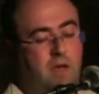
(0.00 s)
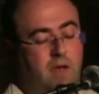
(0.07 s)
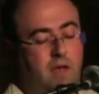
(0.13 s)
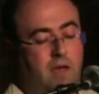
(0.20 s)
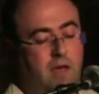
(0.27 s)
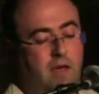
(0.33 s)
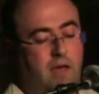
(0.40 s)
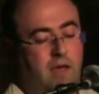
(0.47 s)

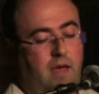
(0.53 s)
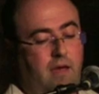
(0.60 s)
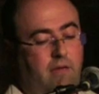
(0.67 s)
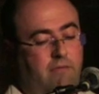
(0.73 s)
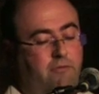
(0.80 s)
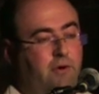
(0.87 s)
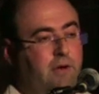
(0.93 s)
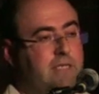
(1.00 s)

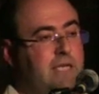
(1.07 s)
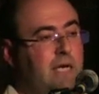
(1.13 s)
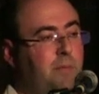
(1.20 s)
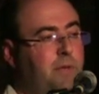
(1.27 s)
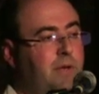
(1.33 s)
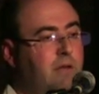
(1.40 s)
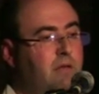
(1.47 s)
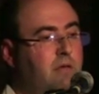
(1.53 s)
For
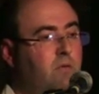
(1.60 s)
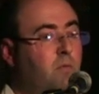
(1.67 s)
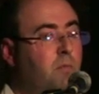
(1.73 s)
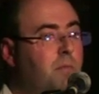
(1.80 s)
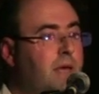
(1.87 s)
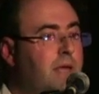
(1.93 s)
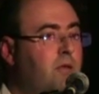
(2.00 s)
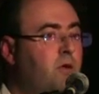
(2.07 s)
example, you
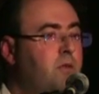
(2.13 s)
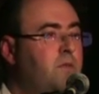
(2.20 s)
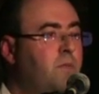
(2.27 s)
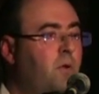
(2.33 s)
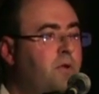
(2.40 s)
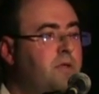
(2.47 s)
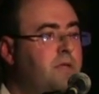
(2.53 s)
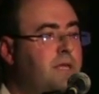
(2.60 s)
may not
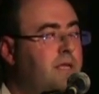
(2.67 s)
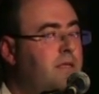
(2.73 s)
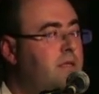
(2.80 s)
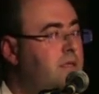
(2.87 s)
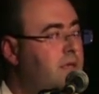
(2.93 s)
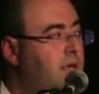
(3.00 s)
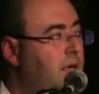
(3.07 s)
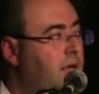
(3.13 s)
want that
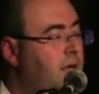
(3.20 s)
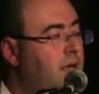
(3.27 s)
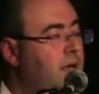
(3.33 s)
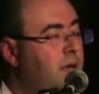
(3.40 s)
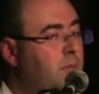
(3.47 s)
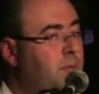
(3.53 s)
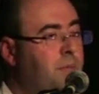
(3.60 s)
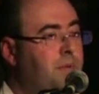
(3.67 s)
that
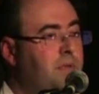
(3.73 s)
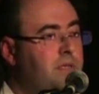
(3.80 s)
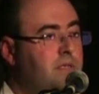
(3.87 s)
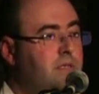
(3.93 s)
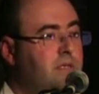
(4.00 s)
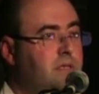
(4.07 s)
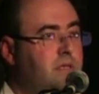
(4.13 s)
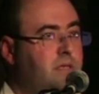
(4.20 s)

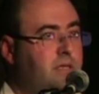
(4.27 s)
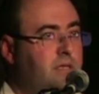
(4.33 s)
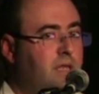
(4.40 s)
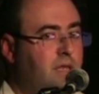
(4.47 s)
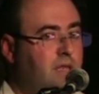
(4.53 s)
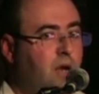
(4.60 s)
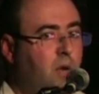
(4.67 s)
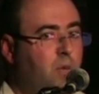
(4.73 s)

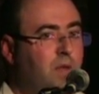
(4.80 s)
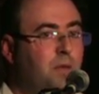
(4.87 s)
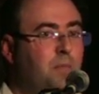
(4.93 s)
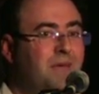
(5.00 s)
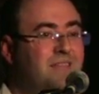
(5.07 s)
there will be a